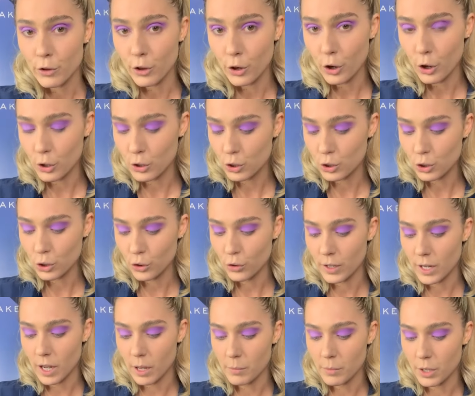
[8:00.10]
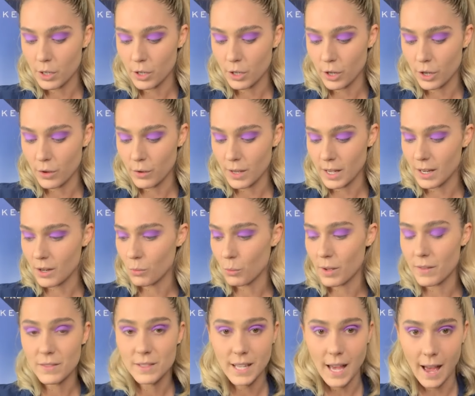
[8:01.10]
the contouring, I'm going to go in
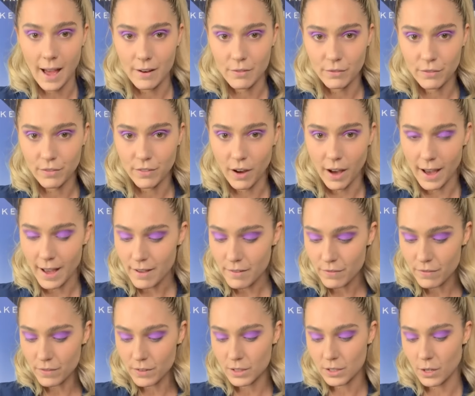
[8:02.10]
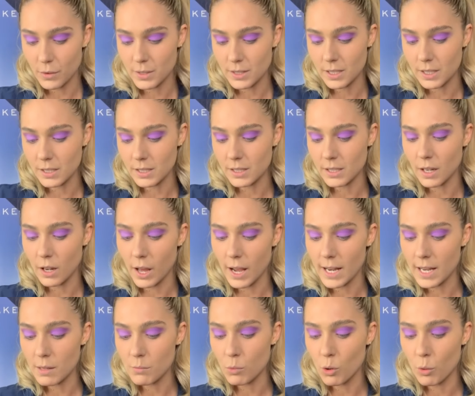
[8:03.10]
with Tan 5. So it's a
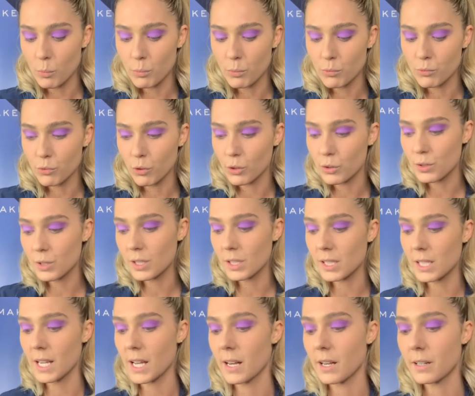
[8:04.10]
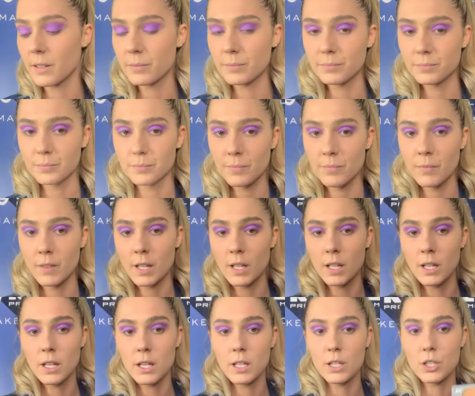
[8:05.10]
slightly more bronzier
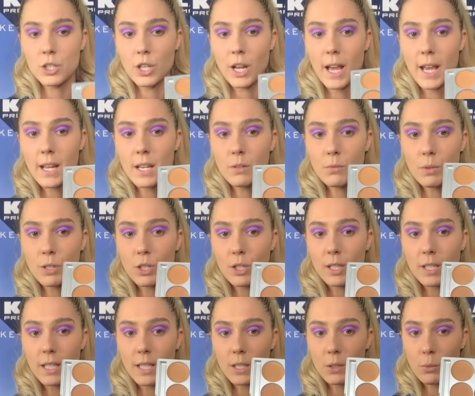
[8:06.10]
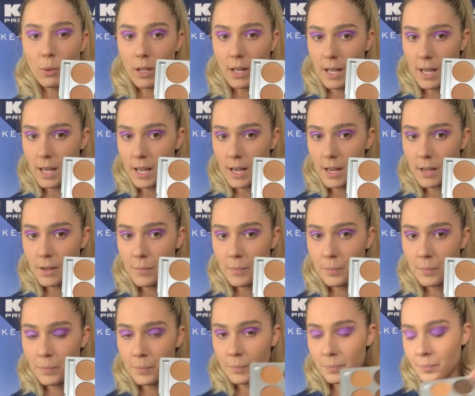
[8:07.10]
shade, which is this one here.
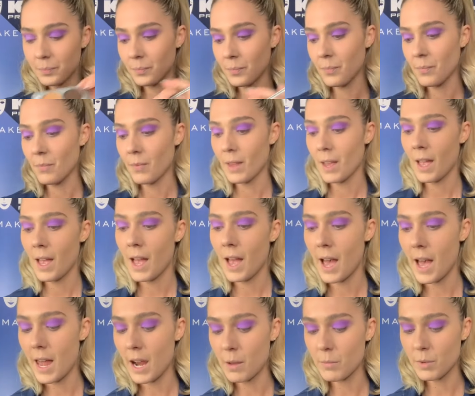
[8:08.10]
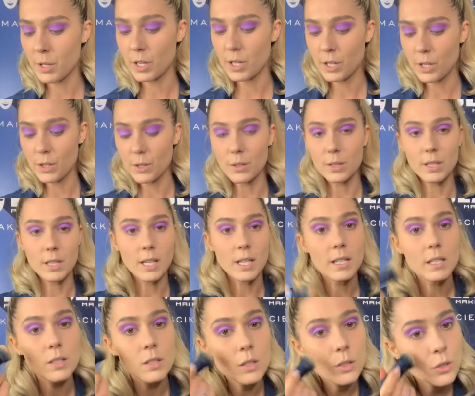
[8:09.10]
And I'm going to use
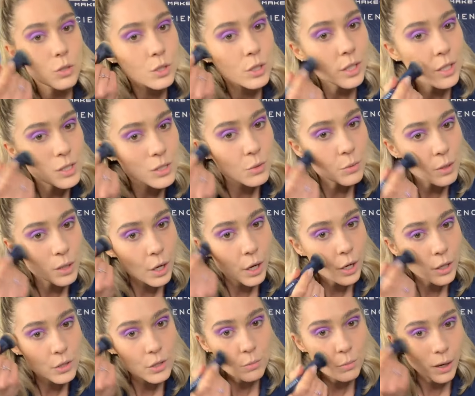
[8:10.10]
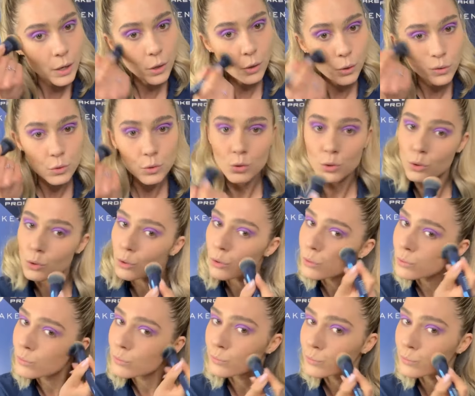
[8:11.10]
this just to enhance my contour.